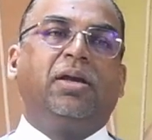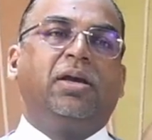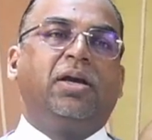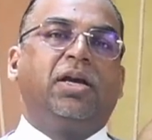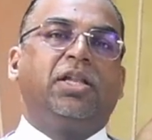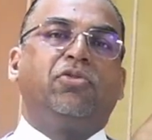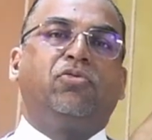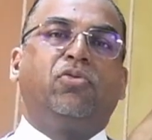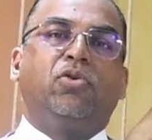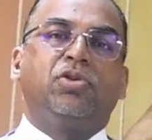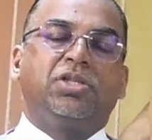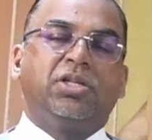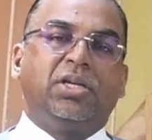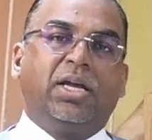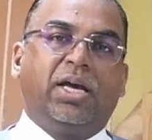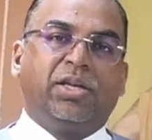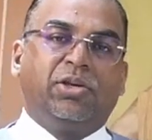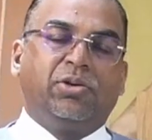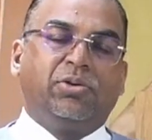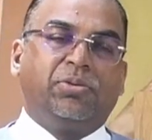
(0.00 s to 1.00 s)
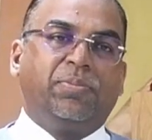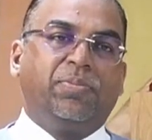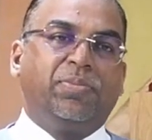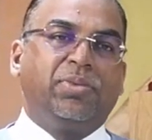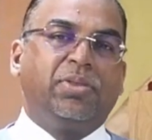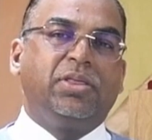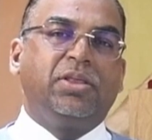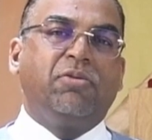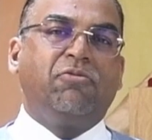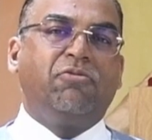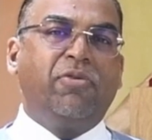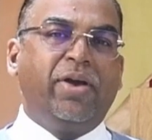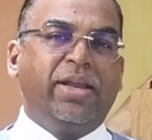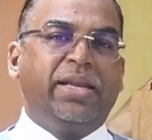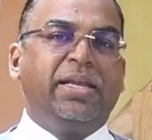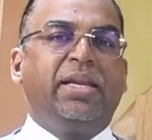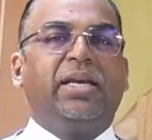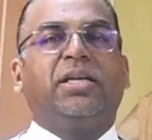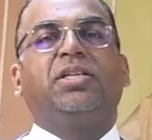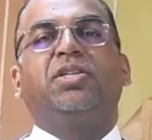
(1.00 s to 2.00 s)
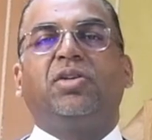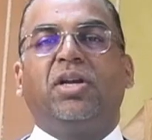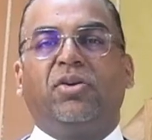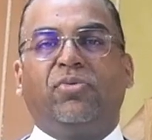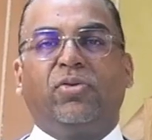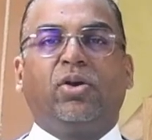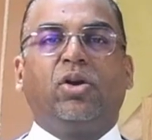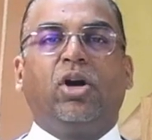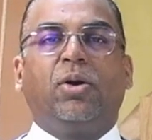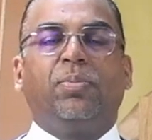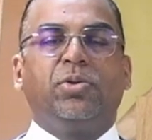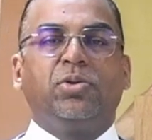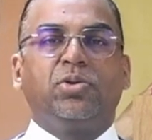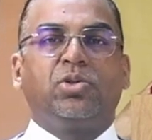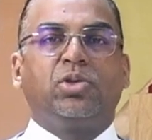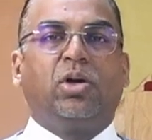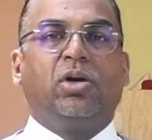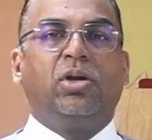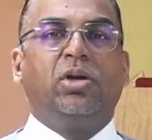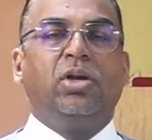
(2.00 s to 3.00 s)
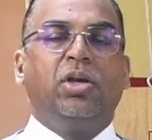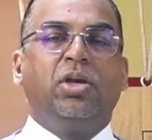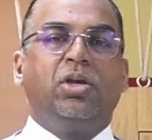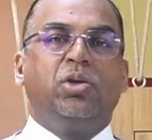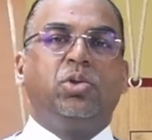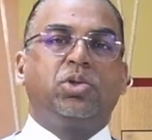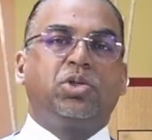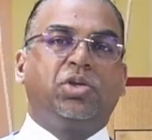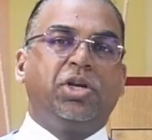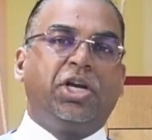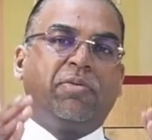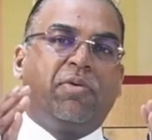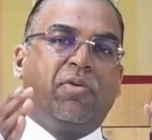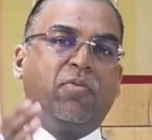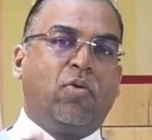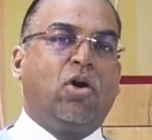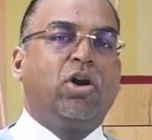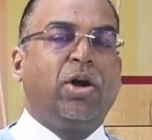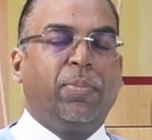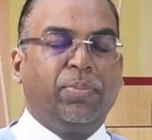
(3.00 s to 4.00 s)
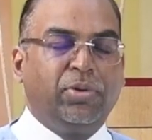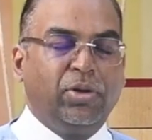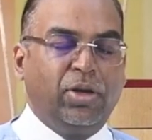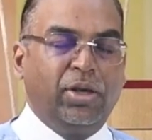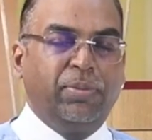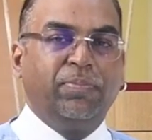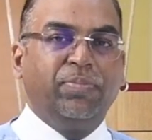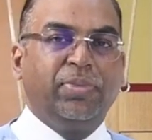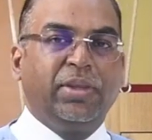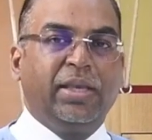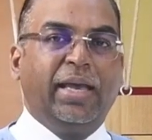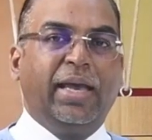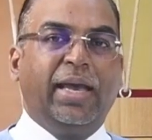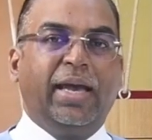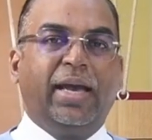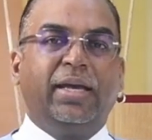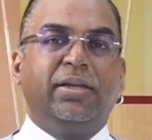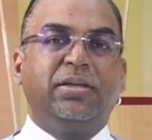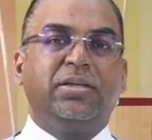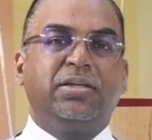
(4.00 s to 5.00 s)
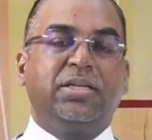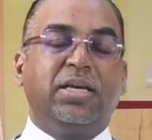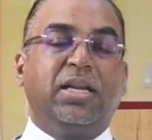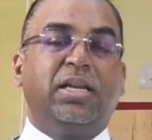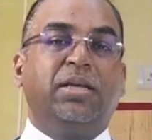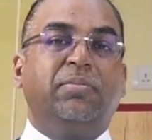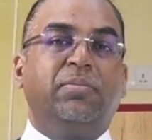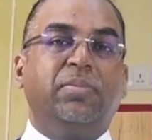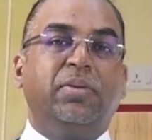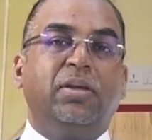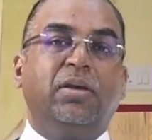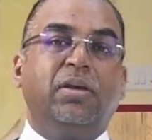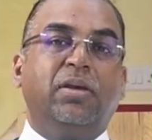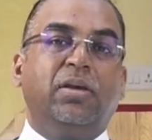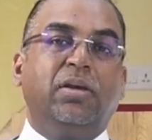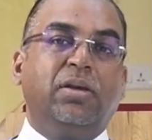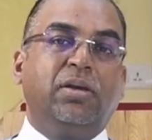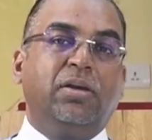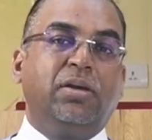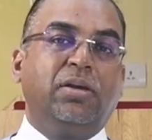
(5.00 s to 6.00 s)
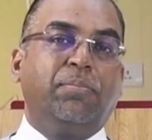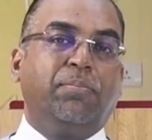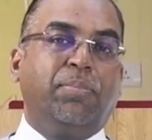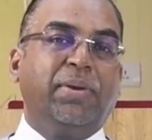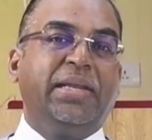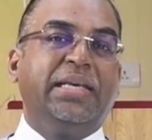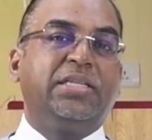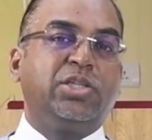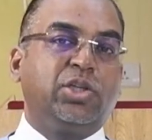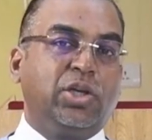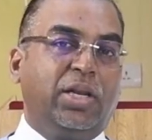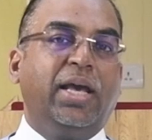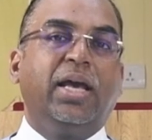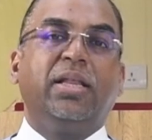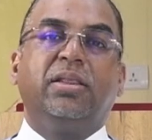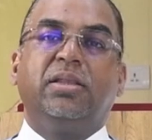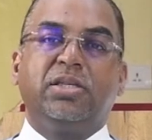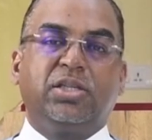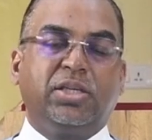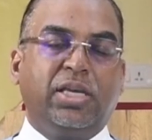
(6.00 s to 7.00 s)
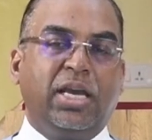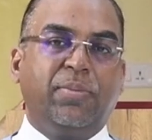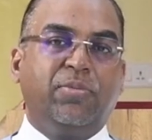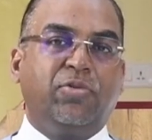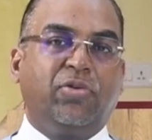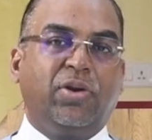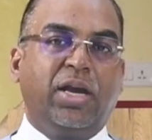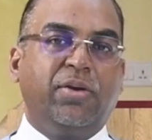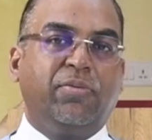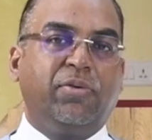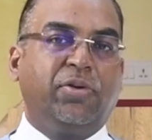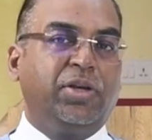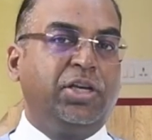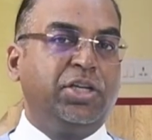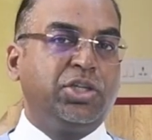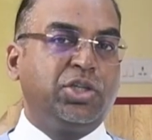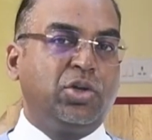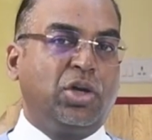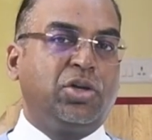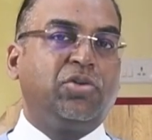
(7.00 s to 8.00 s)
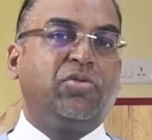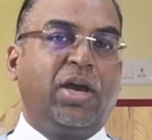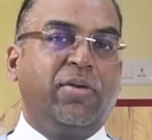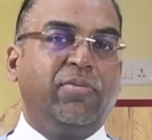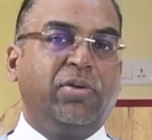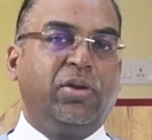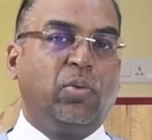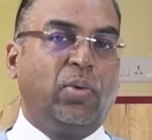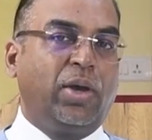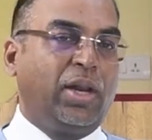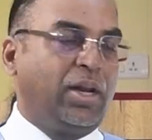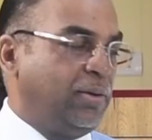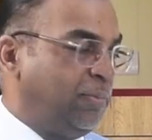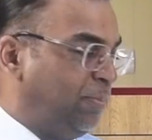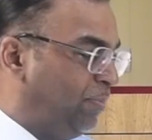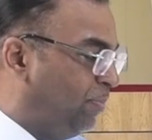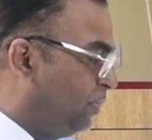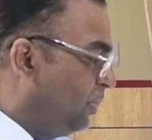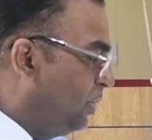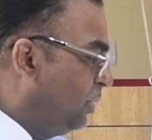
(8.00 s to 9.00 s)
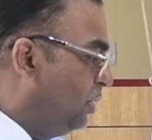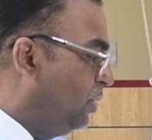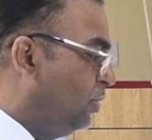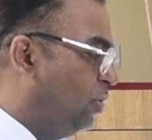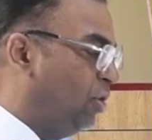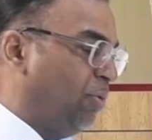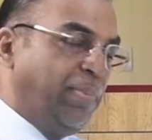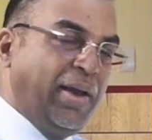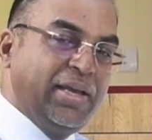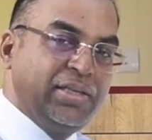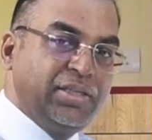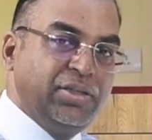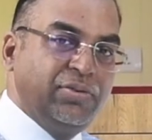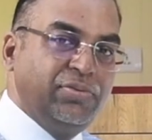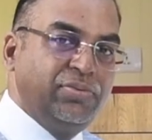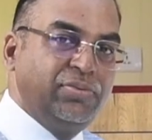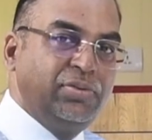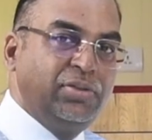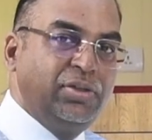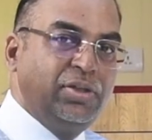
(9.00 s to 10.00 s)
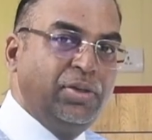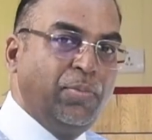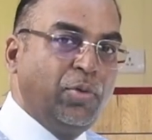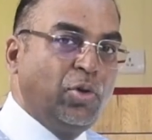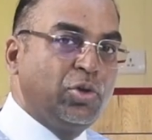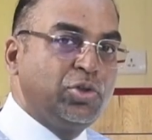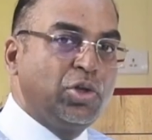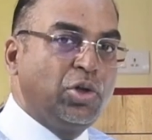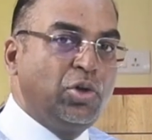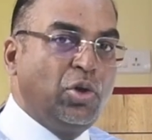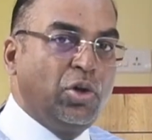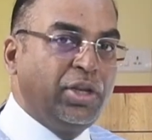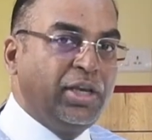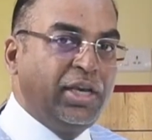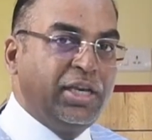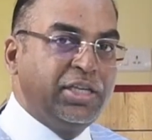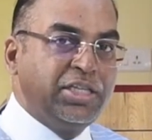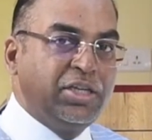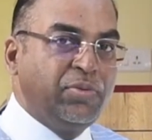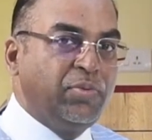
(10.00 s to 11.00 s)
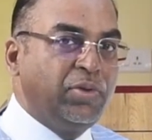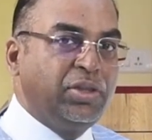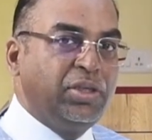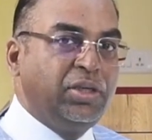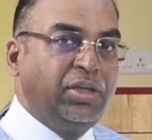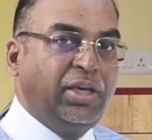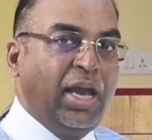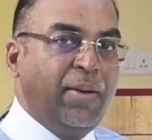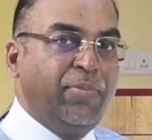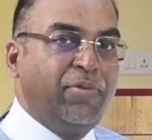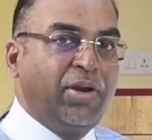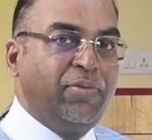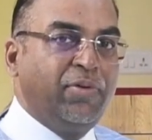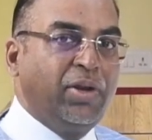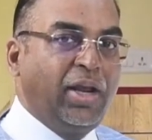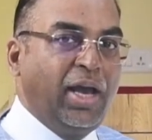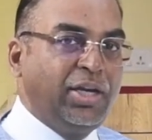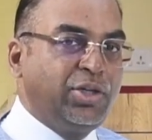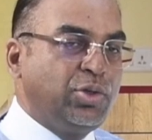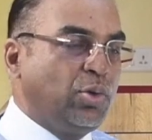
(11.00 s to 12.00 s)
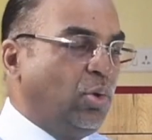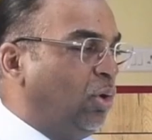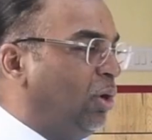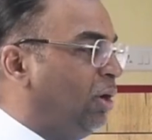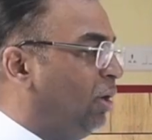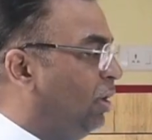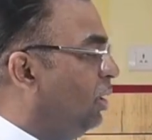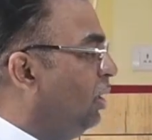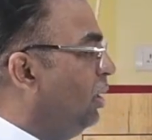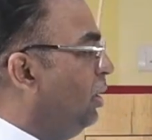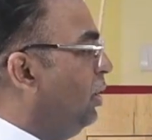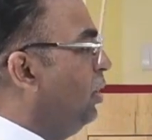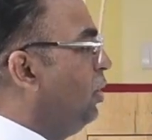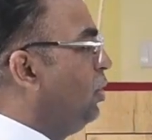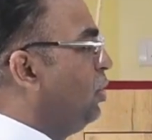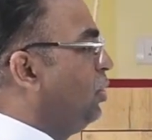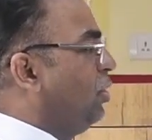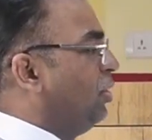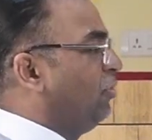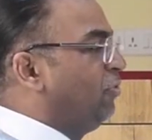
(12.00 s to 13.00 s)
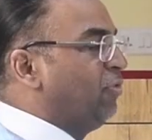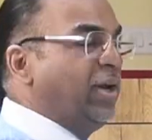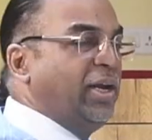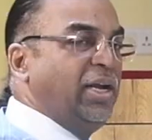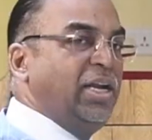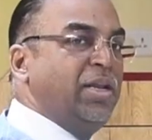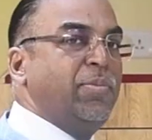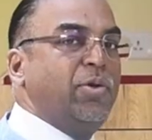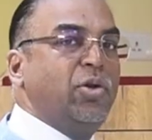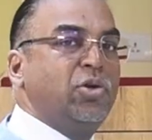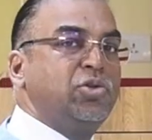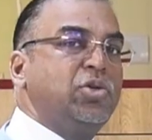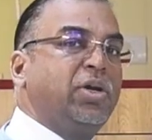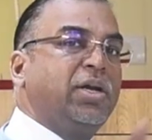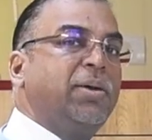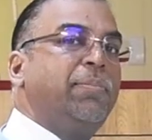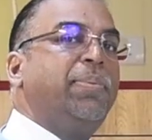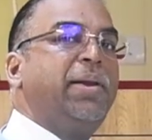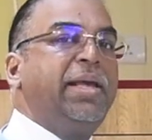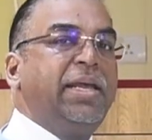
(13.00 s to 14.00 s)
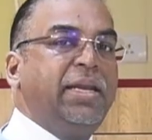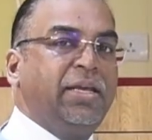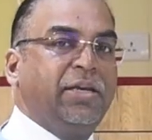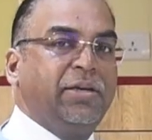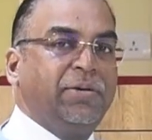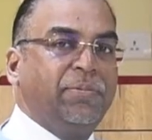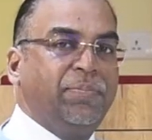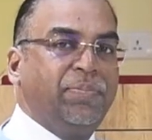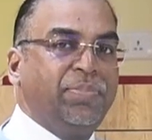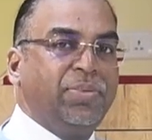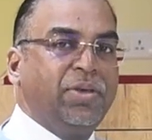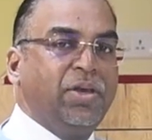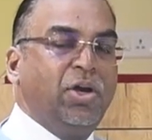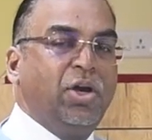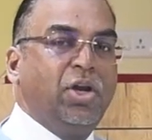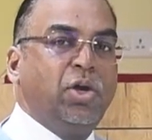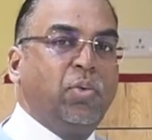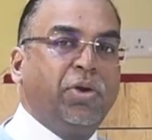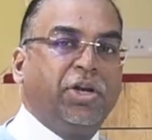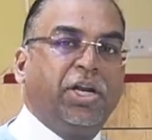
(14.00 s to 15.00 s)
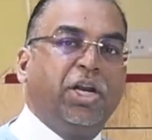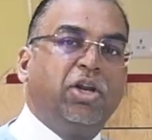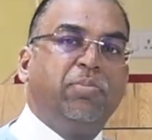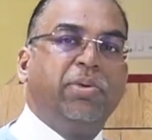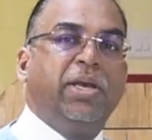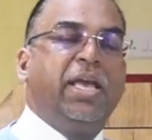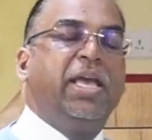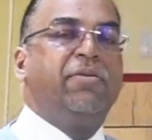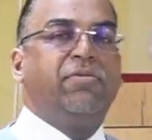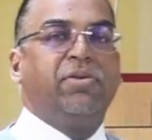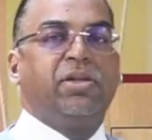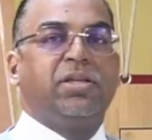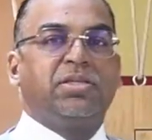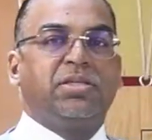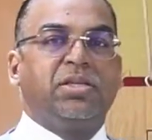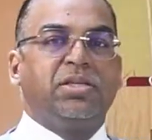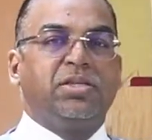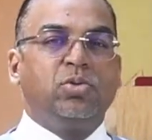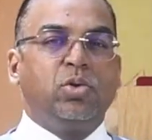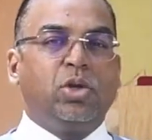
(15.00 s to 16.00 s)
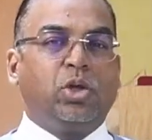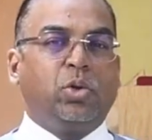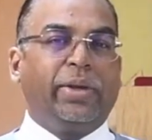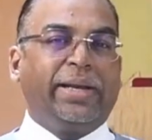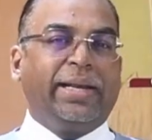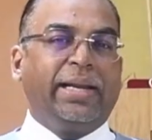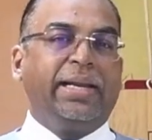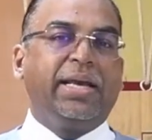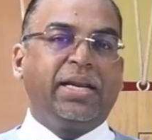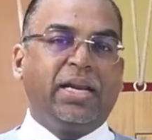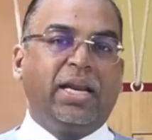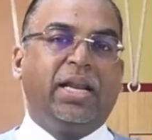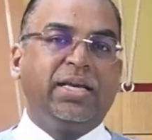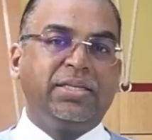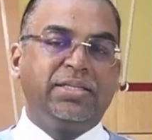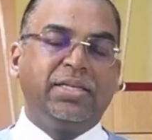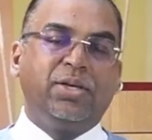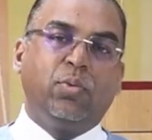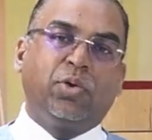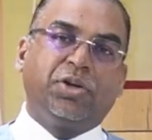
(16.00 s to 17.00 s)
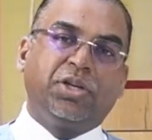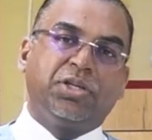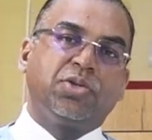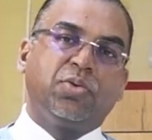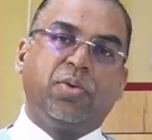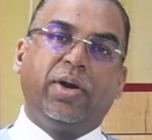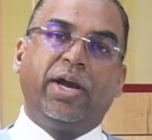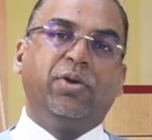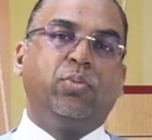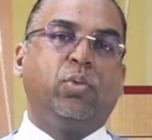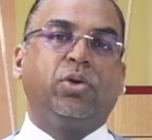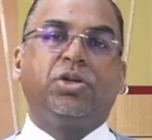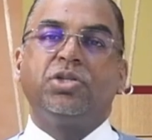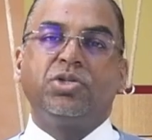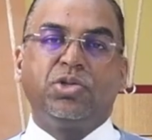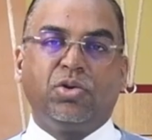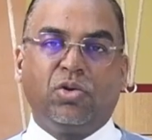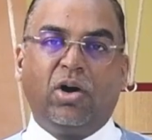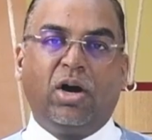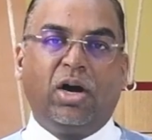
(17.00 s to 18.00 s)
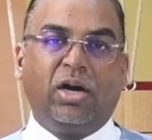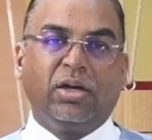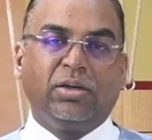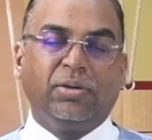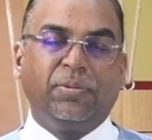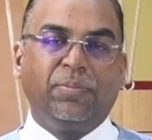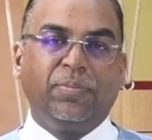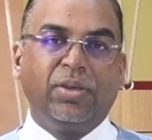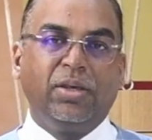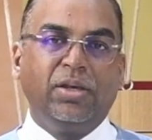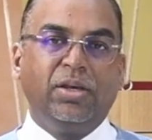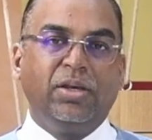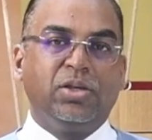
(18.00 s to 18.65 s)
The fourth scenario, the very next traffic cop you saw, you straight away walk up to him and tell him, please challan this cab driver, he is not driving well. You're passive because you're not engaging with the cab driver at all. You're not friendly because you're complaining. Now what kind of behavior is this? You're quickly analyzing what is right, what is wrong.